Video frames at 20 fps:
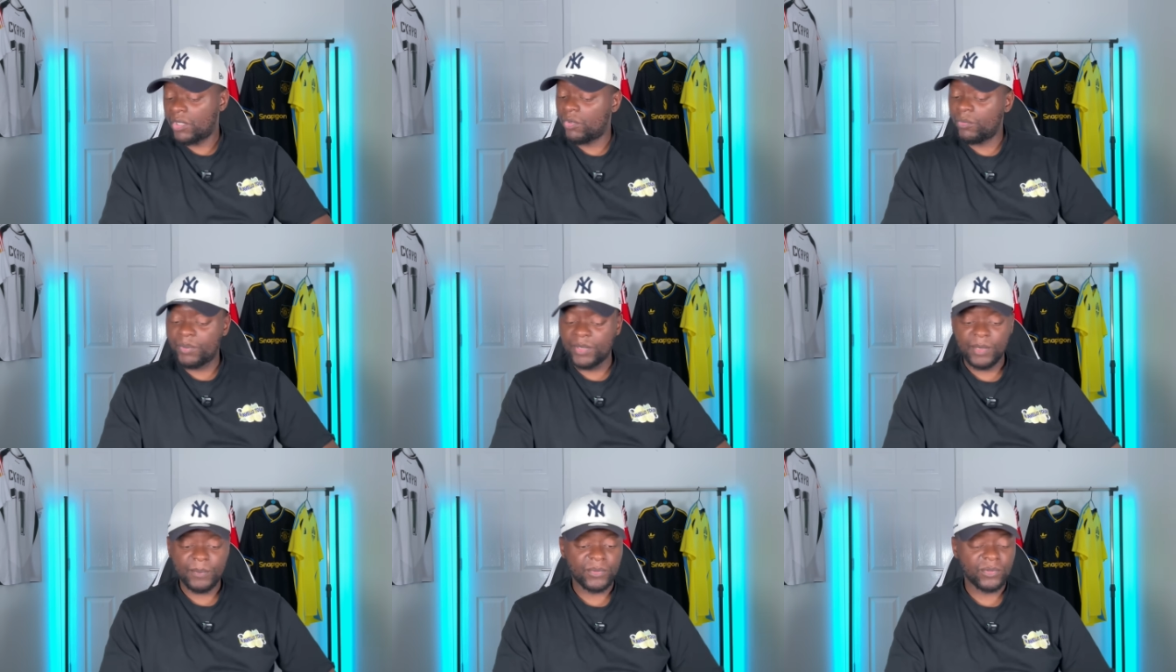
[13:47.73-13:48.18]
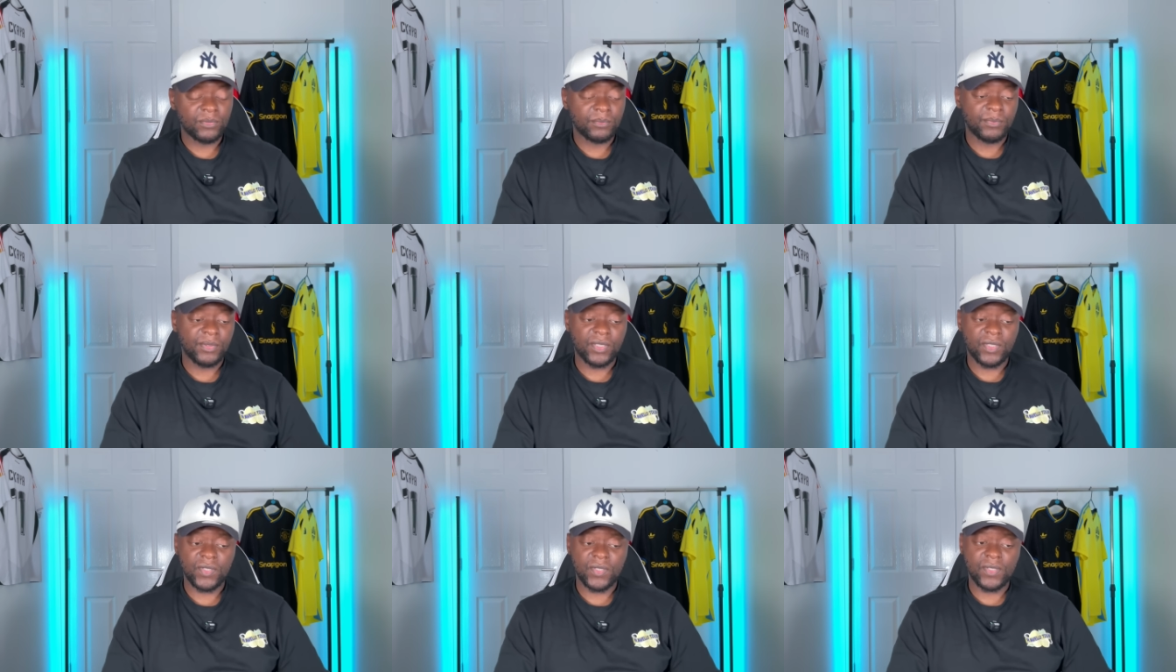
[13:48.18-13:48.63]
people,
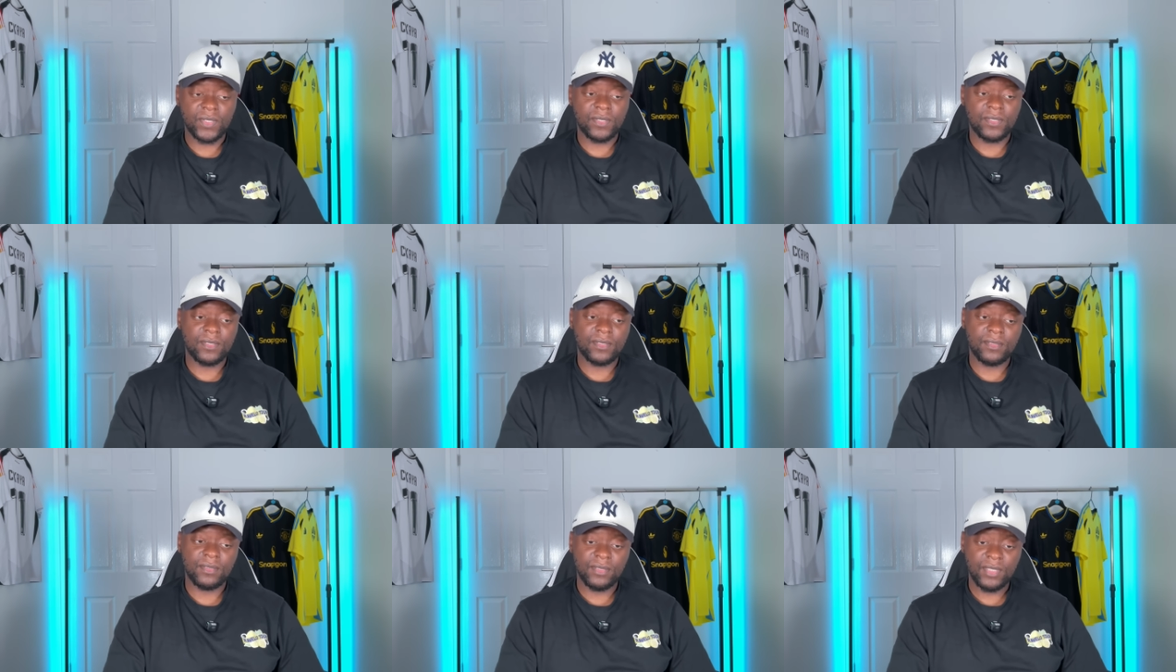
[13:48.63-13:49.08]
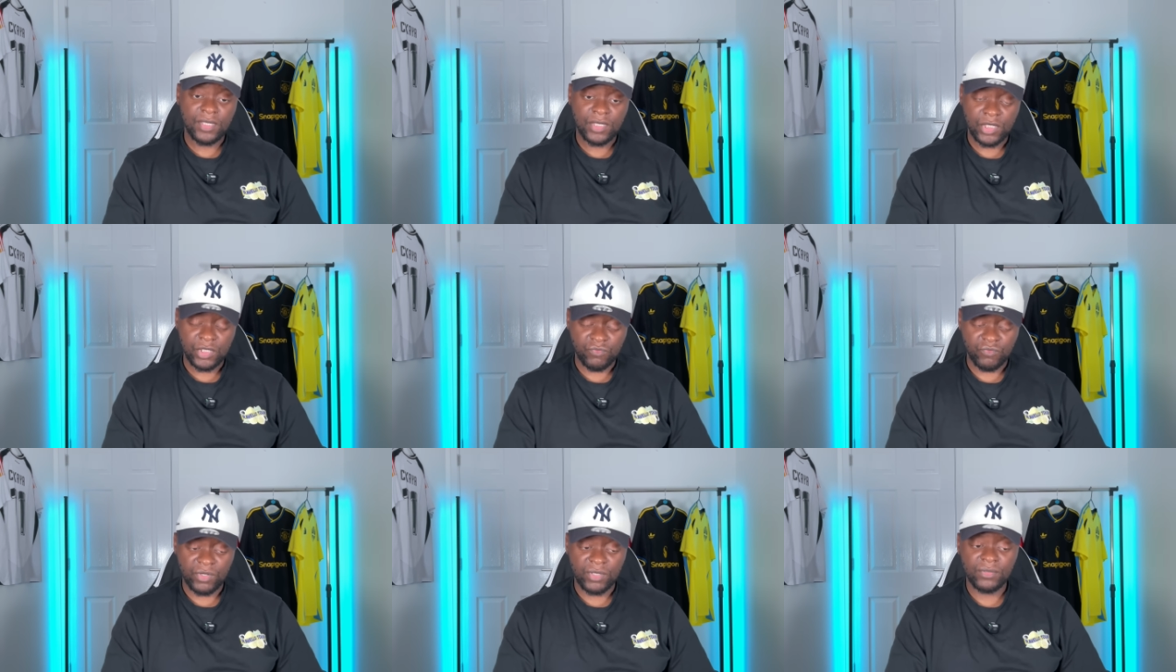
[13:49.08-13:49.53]
because this
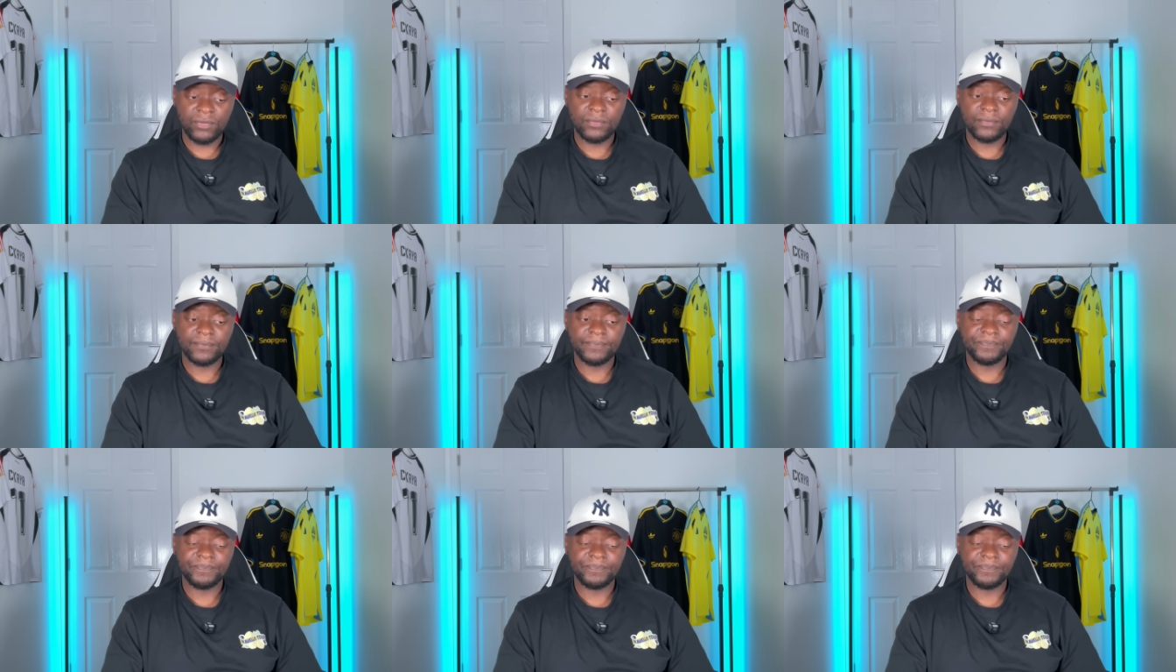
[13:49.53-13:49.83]
is real.